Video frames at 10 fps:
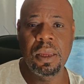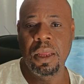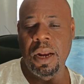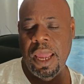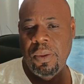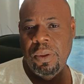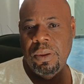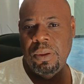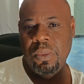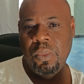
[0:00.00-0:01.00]
Like,
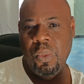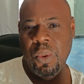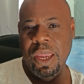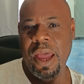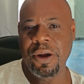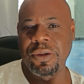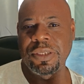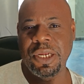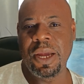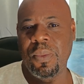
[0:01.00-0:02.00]
we
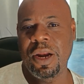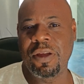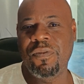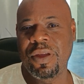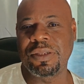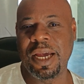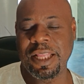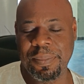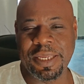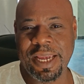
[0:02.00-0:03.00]
understand what it feels like
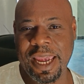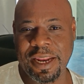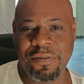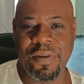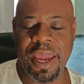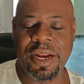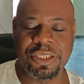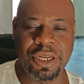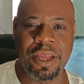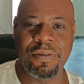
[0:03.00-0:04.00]
to be taken
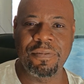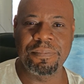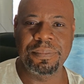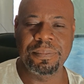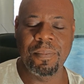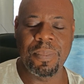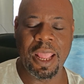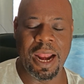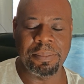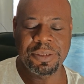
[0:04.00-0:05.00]
advantage of.
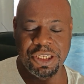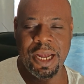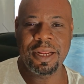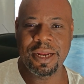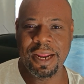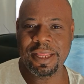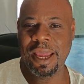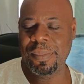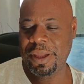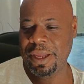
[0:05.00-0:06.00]
And I'm chuckling at
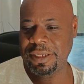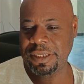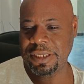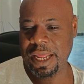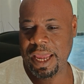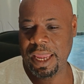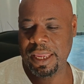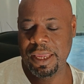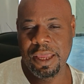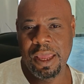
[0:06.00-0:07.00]
that because it's
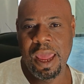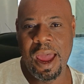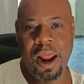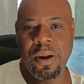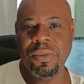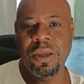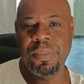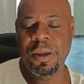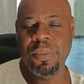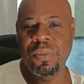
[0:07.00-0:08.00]
like, I don't think
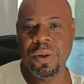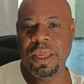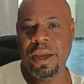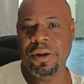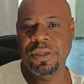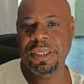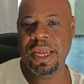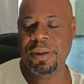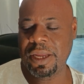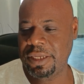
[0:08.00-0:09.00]
people really
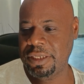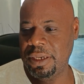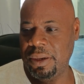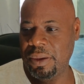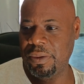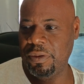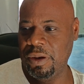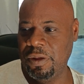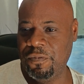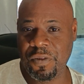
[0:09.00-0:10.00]
understand because
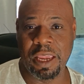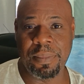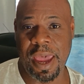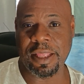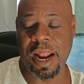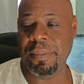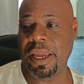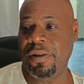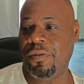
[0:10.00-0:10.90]
the feedback that I'm getting